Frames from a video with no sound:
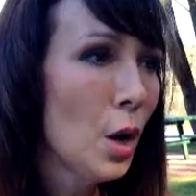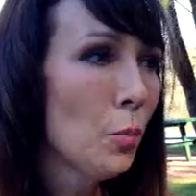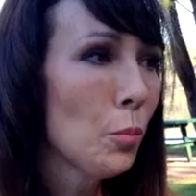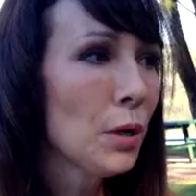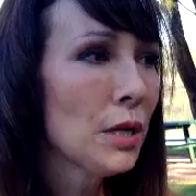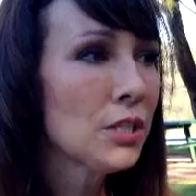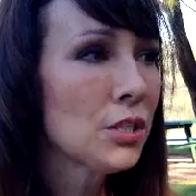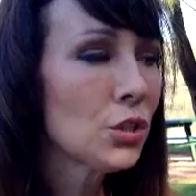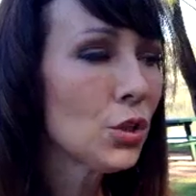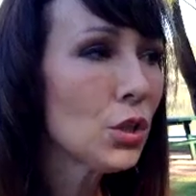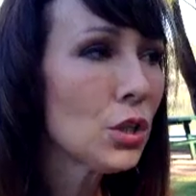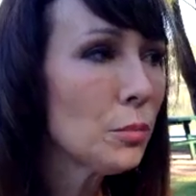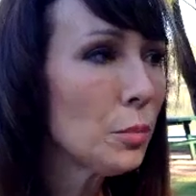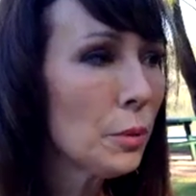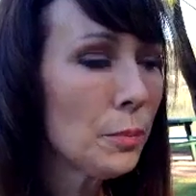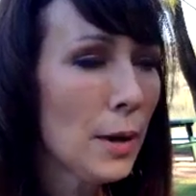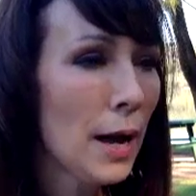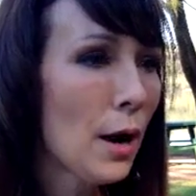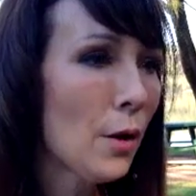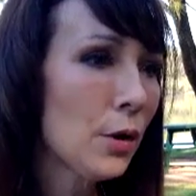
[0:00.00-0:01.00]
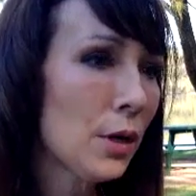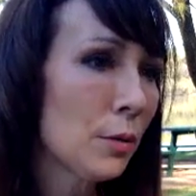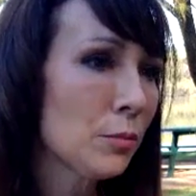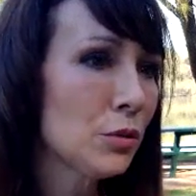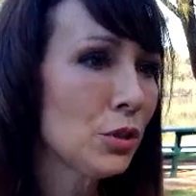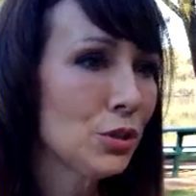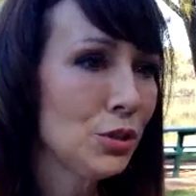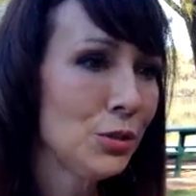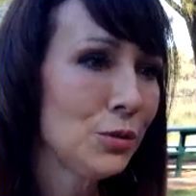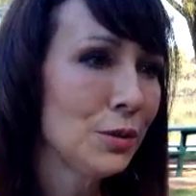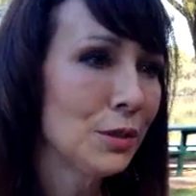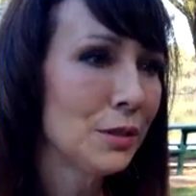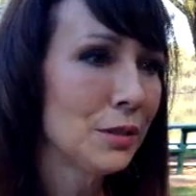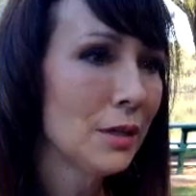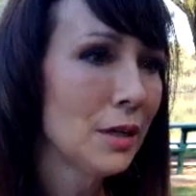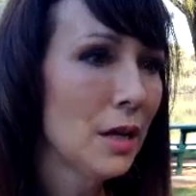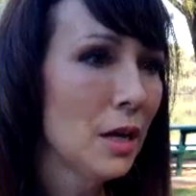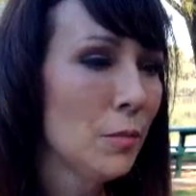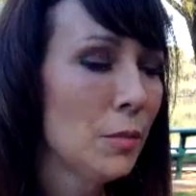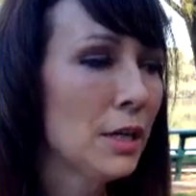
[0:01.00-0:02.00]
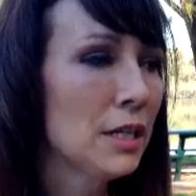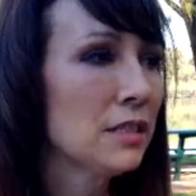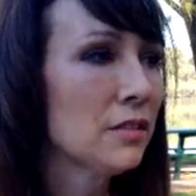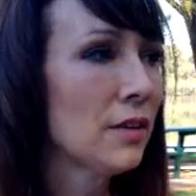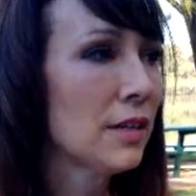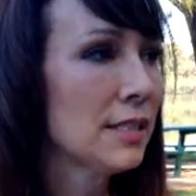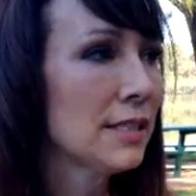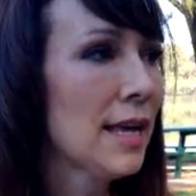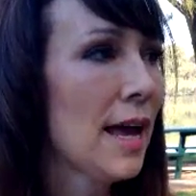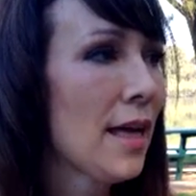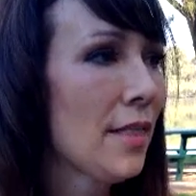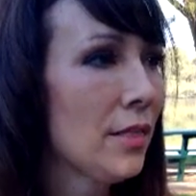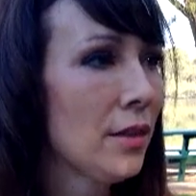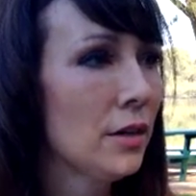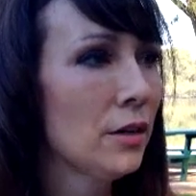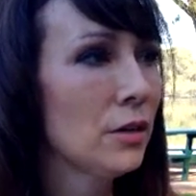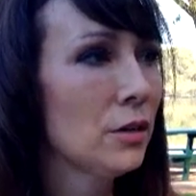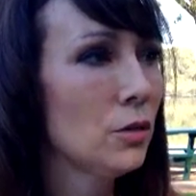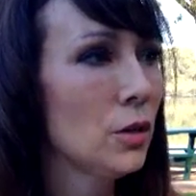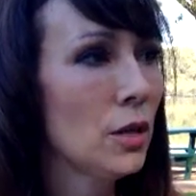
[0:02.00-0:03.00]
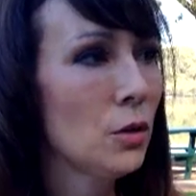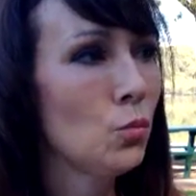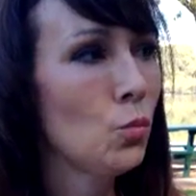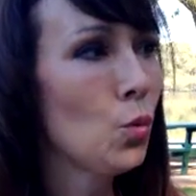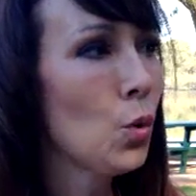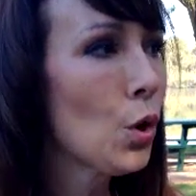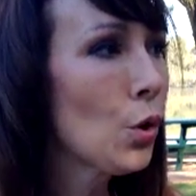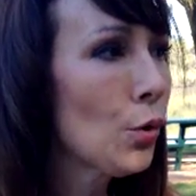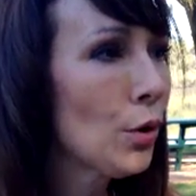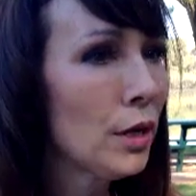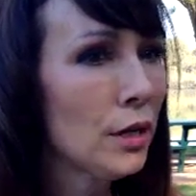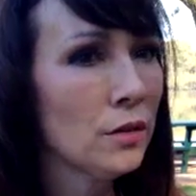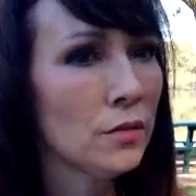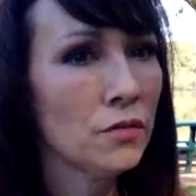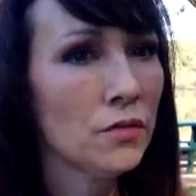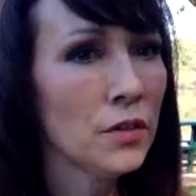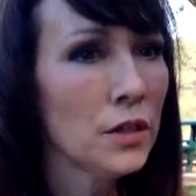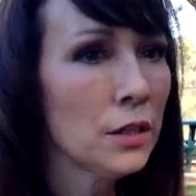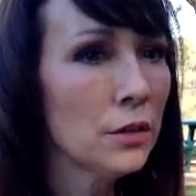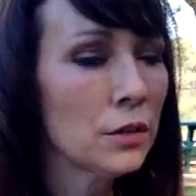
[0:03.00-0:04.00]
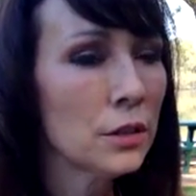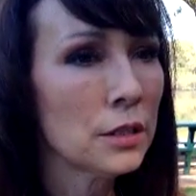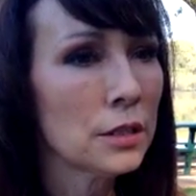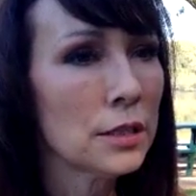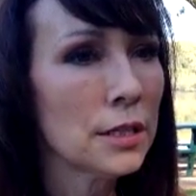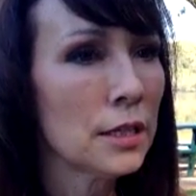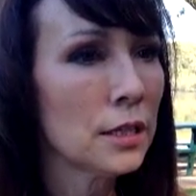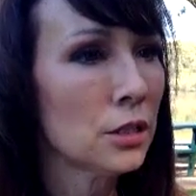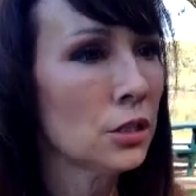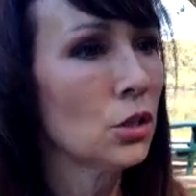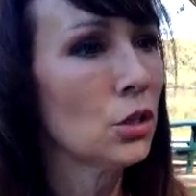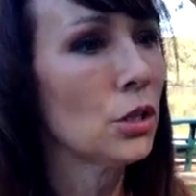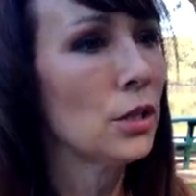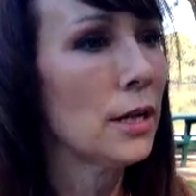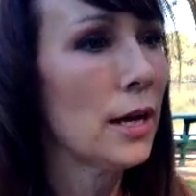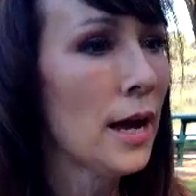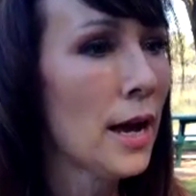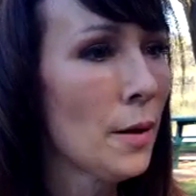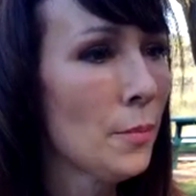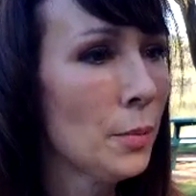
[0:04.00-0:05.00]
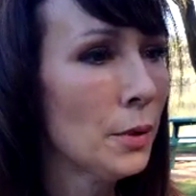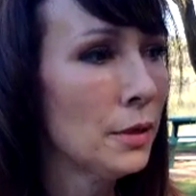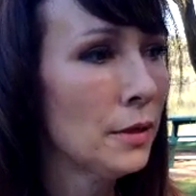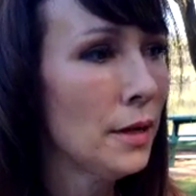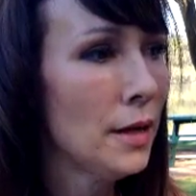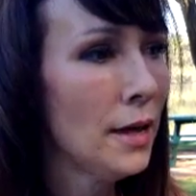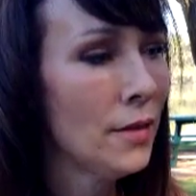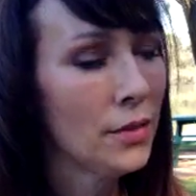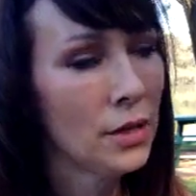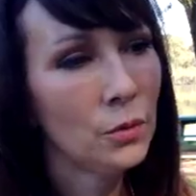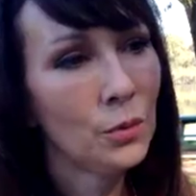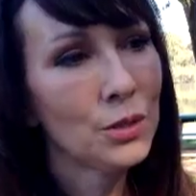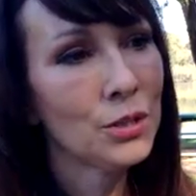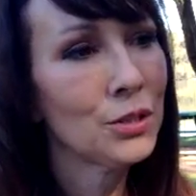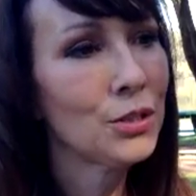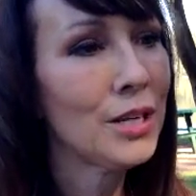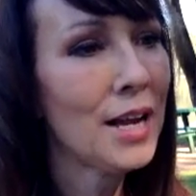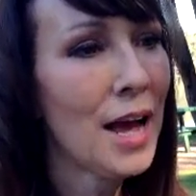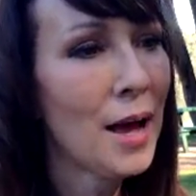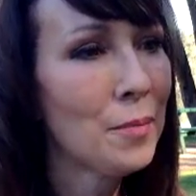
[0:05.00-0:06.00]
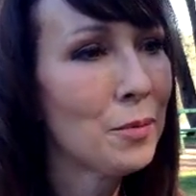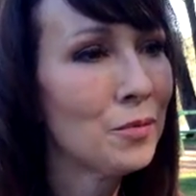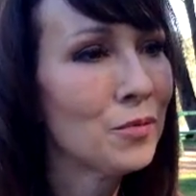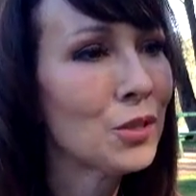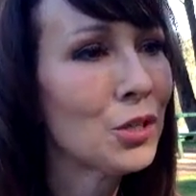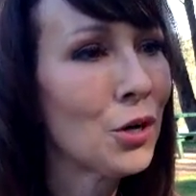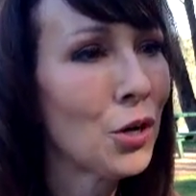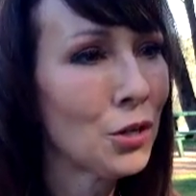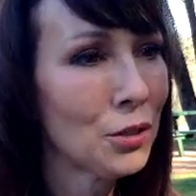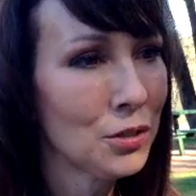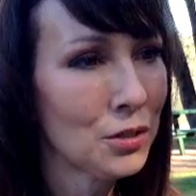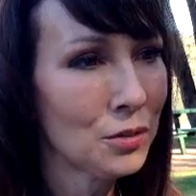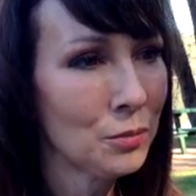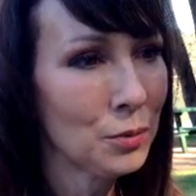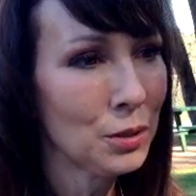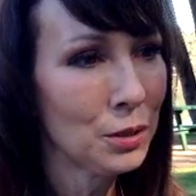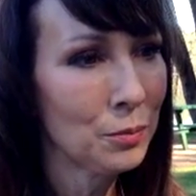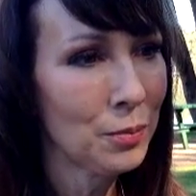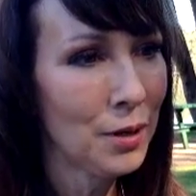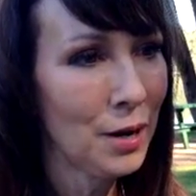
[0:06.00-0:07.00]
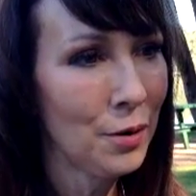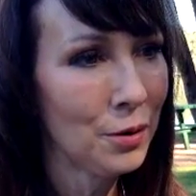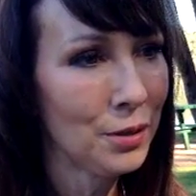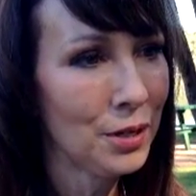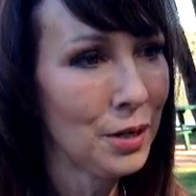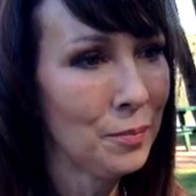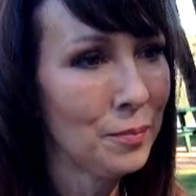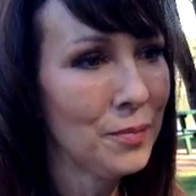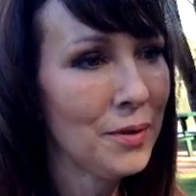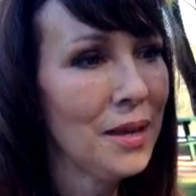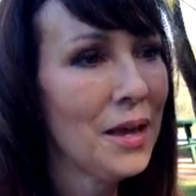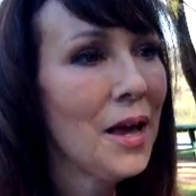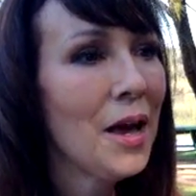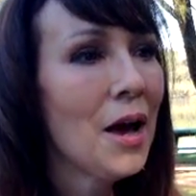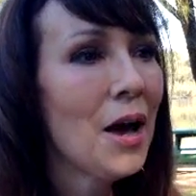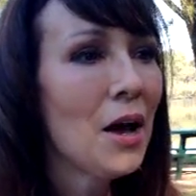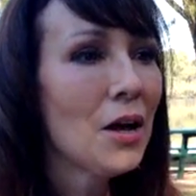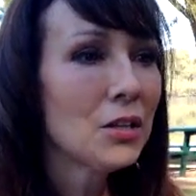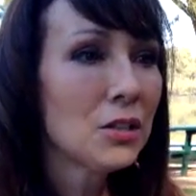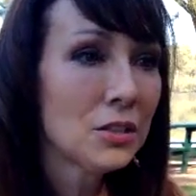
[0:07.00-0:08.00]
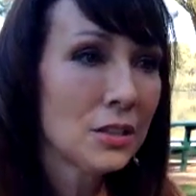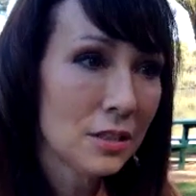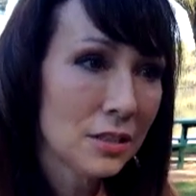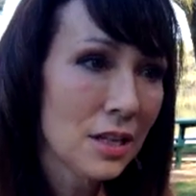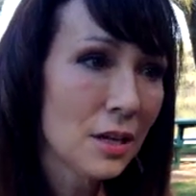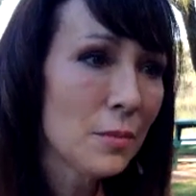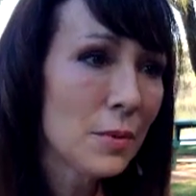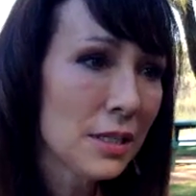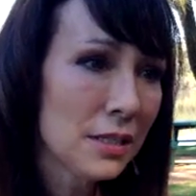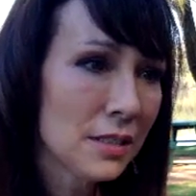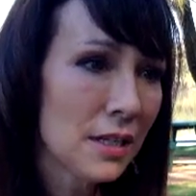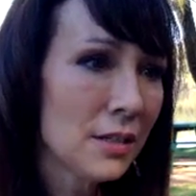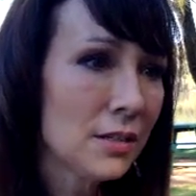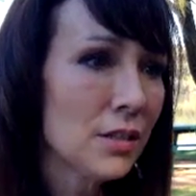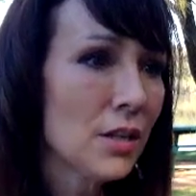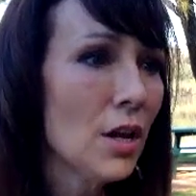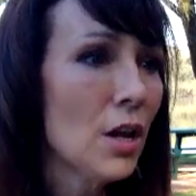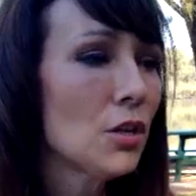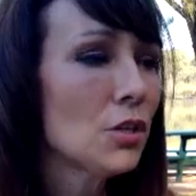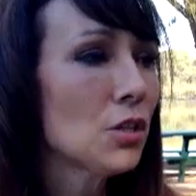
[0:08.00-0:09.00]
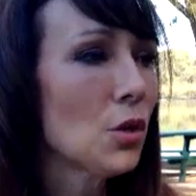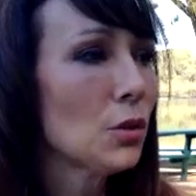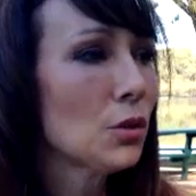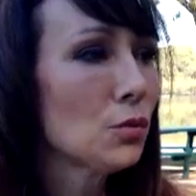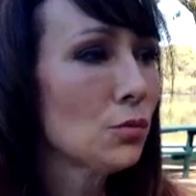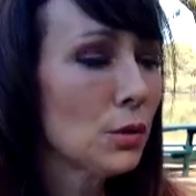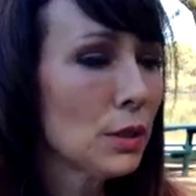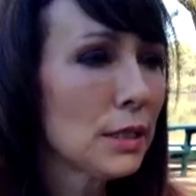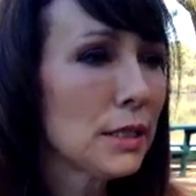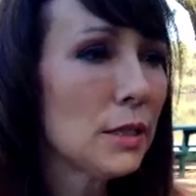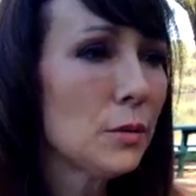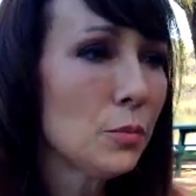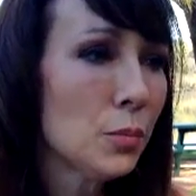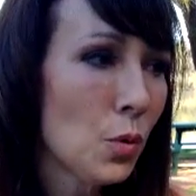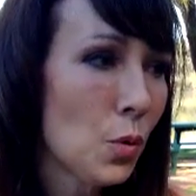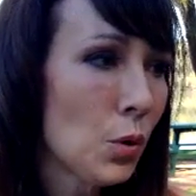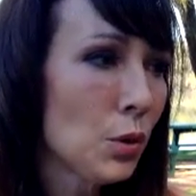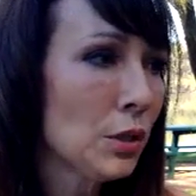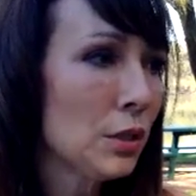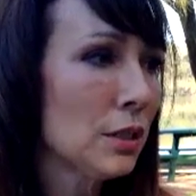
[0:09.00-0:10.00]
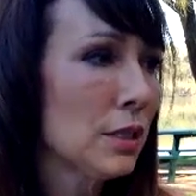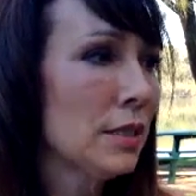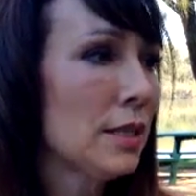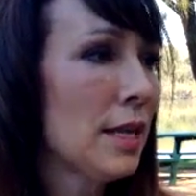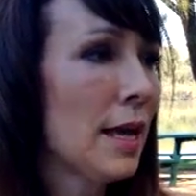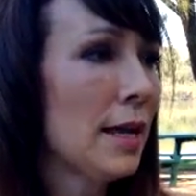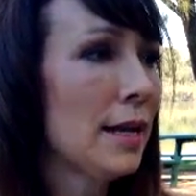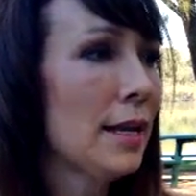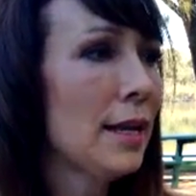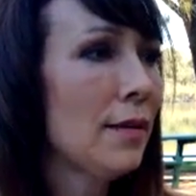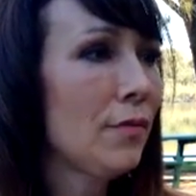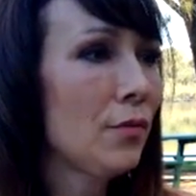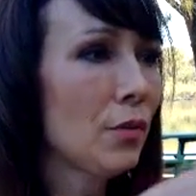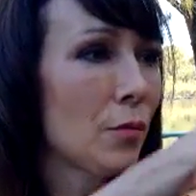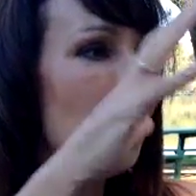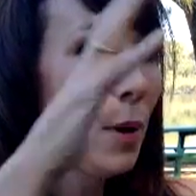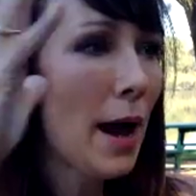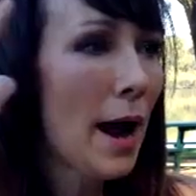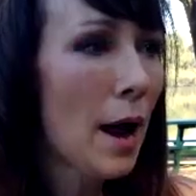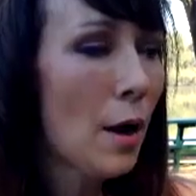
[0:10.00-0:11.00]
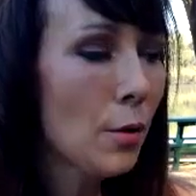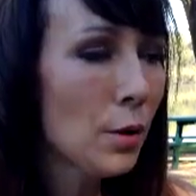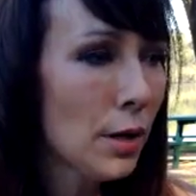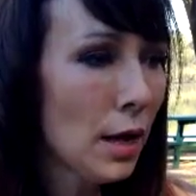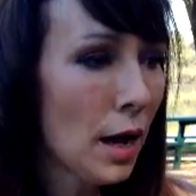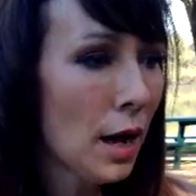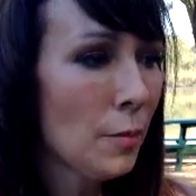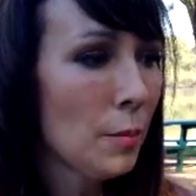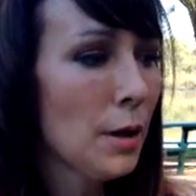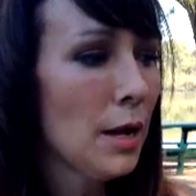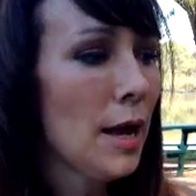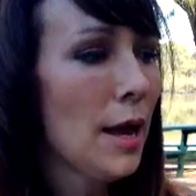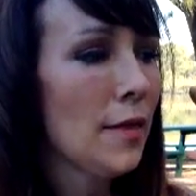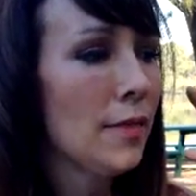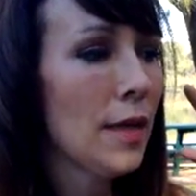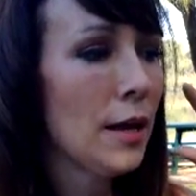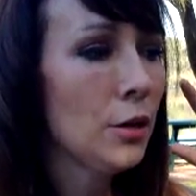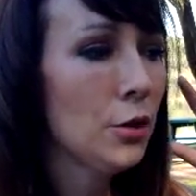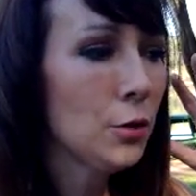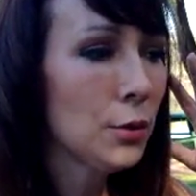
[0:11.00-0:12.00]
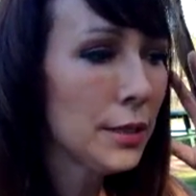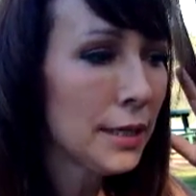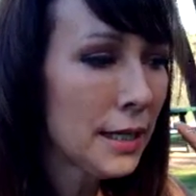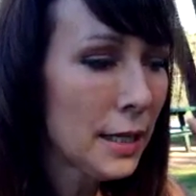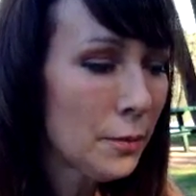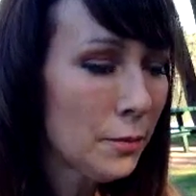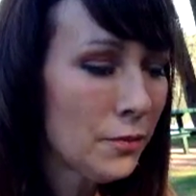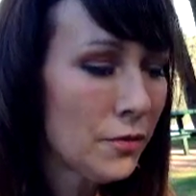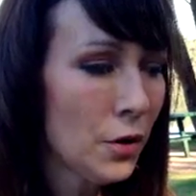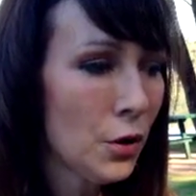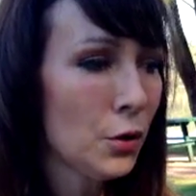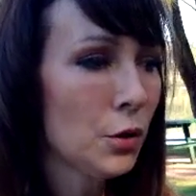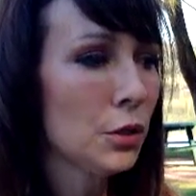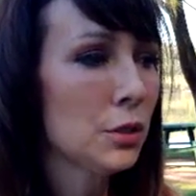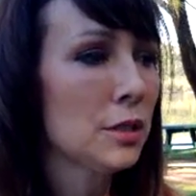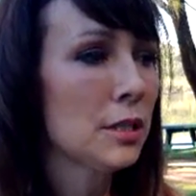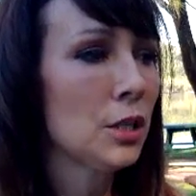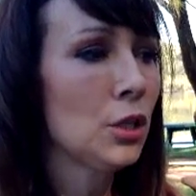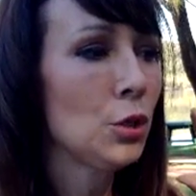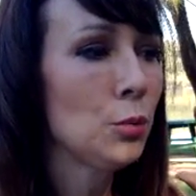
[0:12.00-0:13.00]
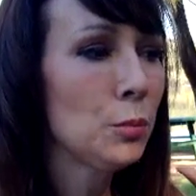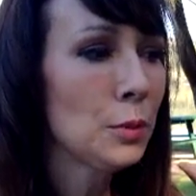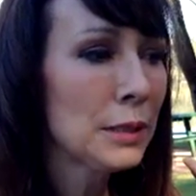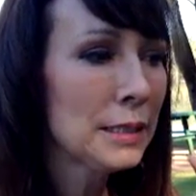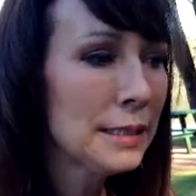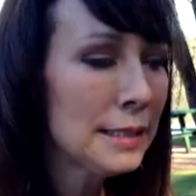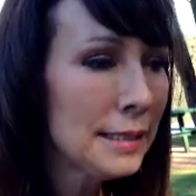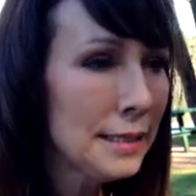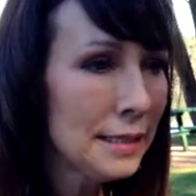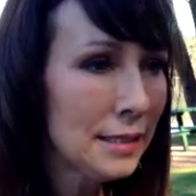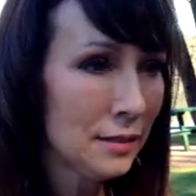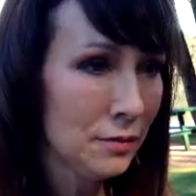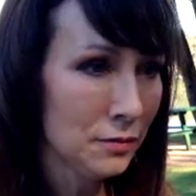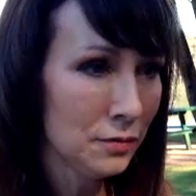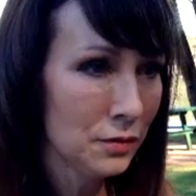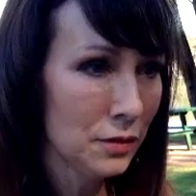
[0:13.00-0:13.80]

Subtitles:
but I still had to be powered up to do it. Because if I sat there in worry and fear and said it's not going to happen, then it wasn't going to happen regardless of being powered up. Does that make sense? So it's really important that if you're powered up, that you keep focused, that you believe